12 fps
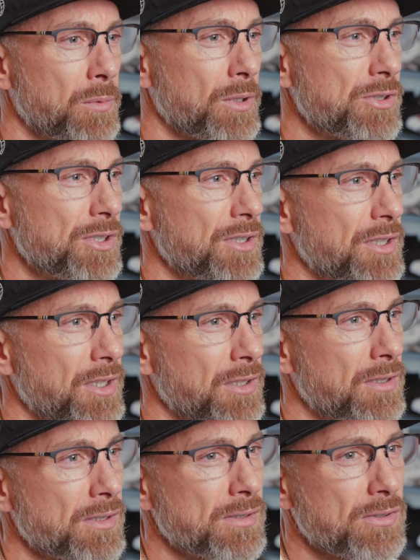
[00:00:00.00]
what she did,
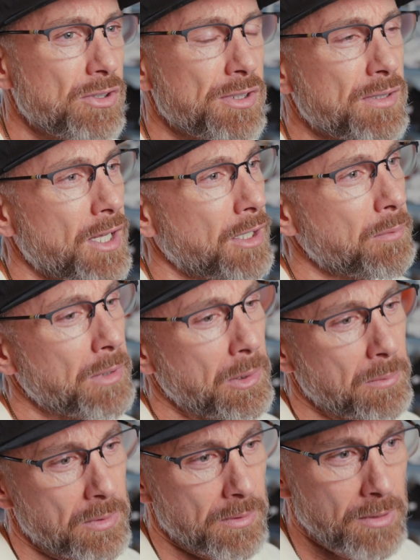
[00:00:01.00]
because she's not going to be
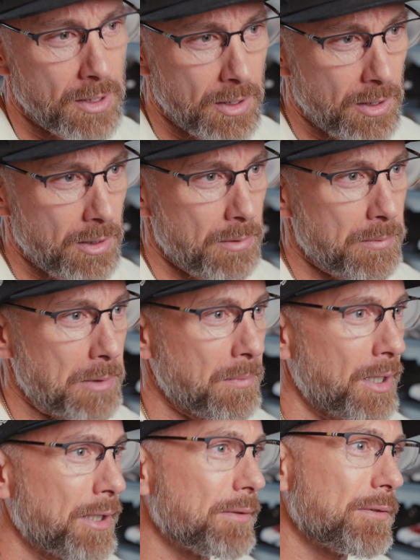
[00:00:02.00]
able to meet
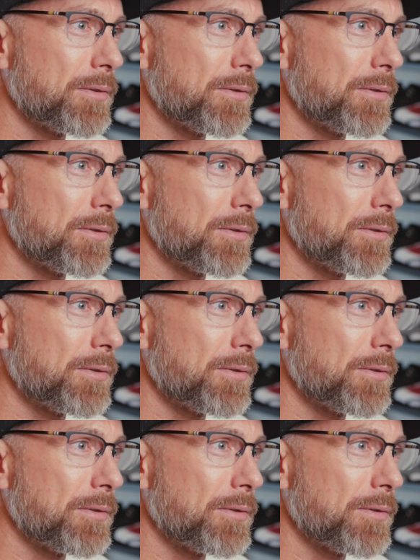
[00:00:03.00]
my